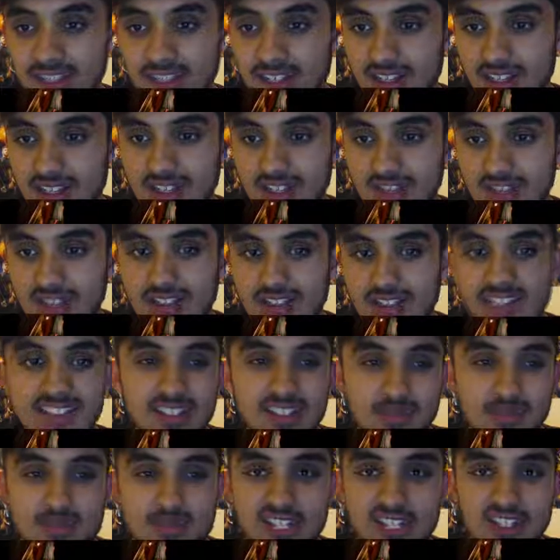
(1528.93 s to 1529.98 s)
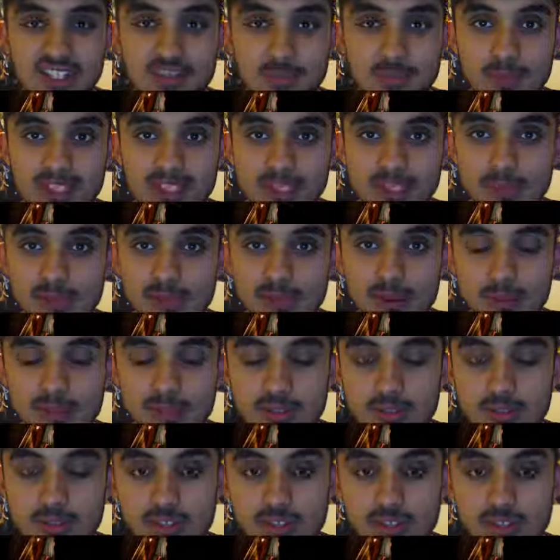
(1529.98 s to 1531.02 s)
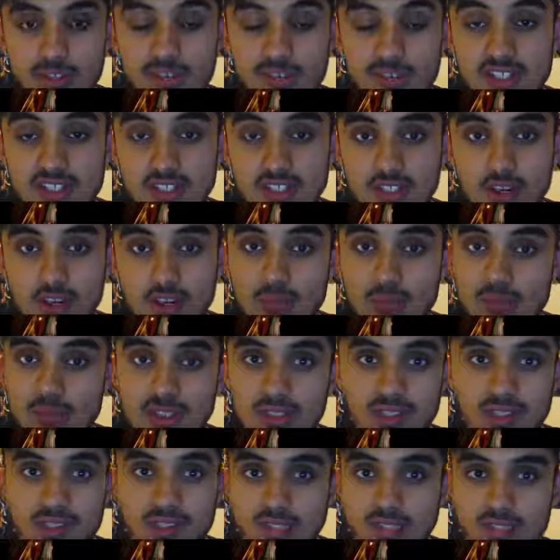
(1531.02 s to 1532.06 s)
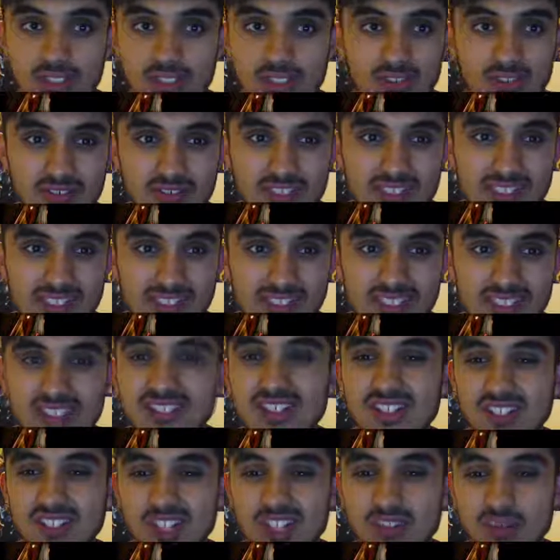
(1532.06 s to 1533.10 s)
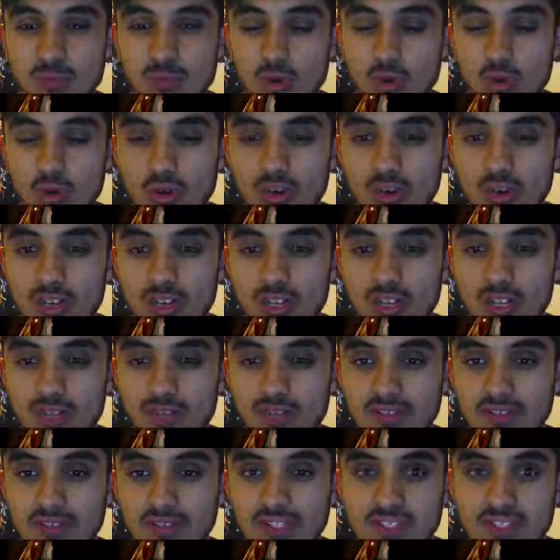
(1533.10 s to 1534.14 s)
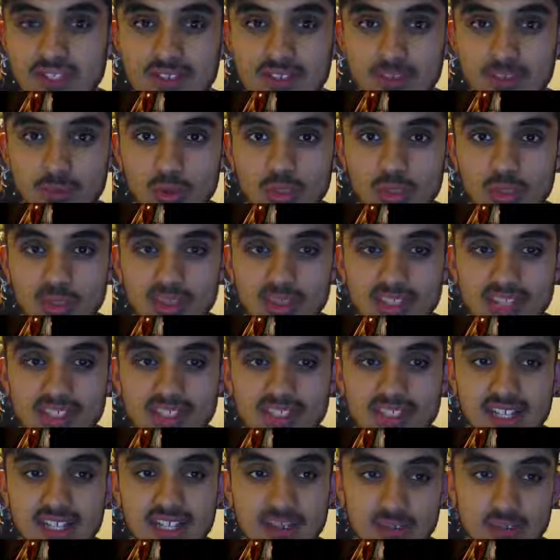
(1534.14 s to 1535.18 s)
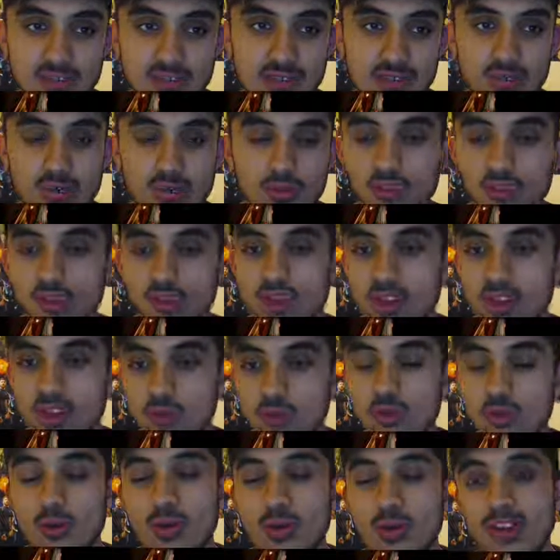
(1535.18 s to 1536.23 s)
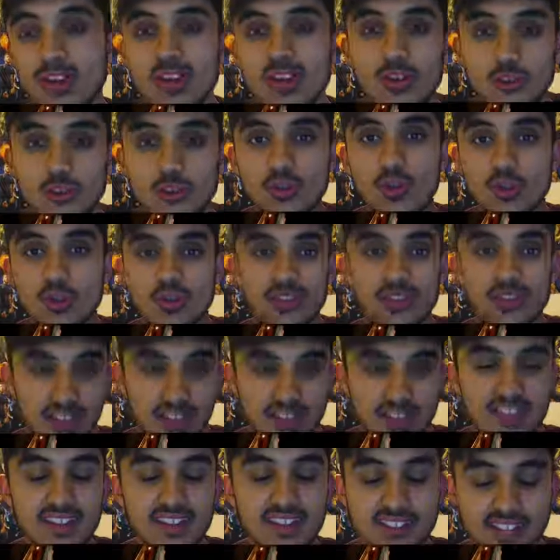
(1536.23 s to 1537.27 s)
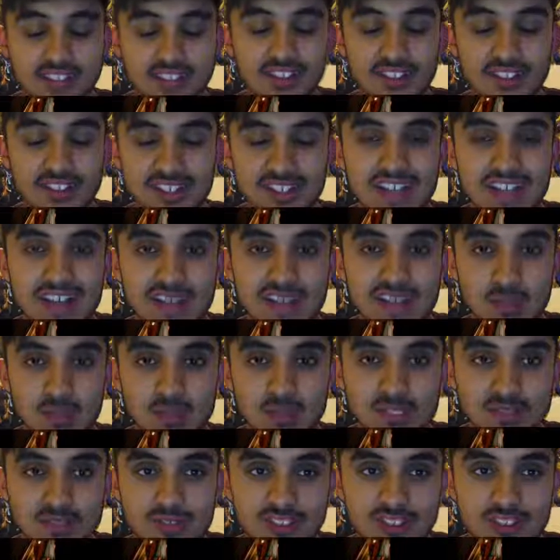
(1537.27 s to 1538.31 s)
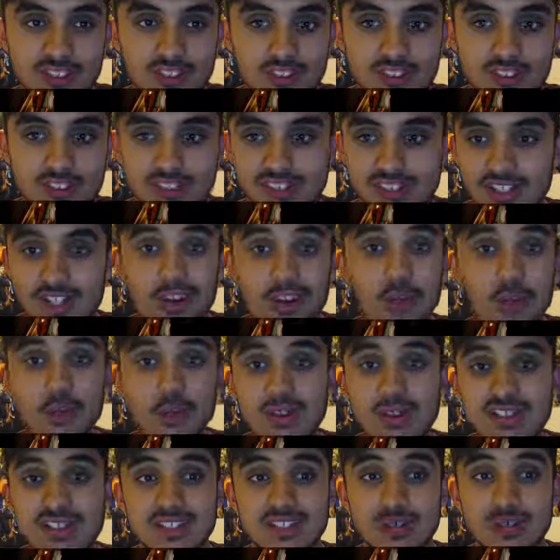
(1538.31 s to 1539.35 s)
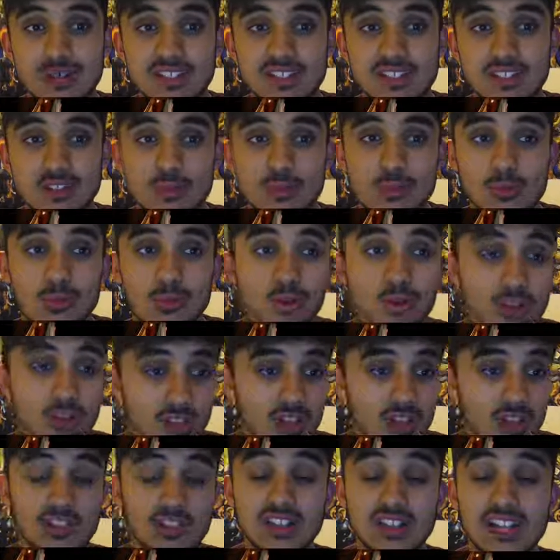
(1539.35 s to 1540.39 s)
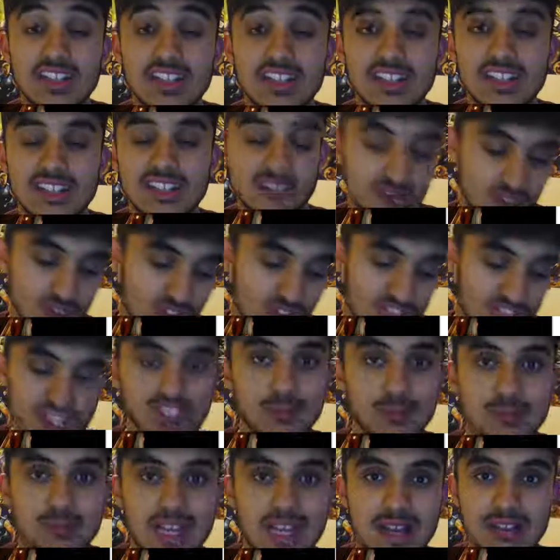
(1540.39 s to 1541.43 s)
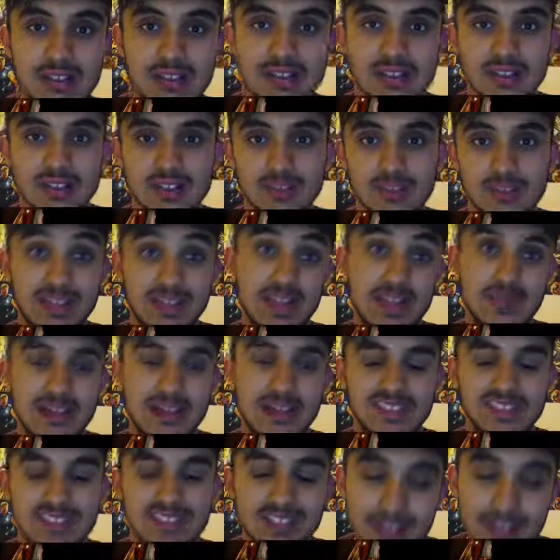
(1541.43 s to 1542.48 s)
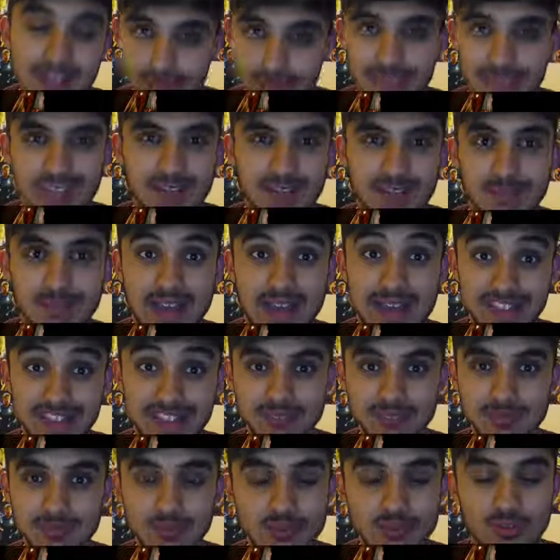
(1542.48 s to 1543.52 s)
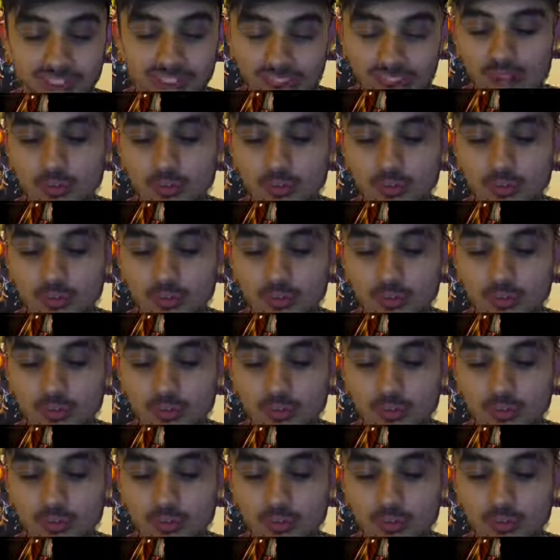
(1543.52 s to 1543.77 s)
And it didn't make enough money in the box office, I know, but it deserves more love. It deserves more love in that sense. But who knows? I think they are going to carry on with this franchise, and I can't wait to see what they do more. Glad they didn't rush into Black Manta, Black Adam. But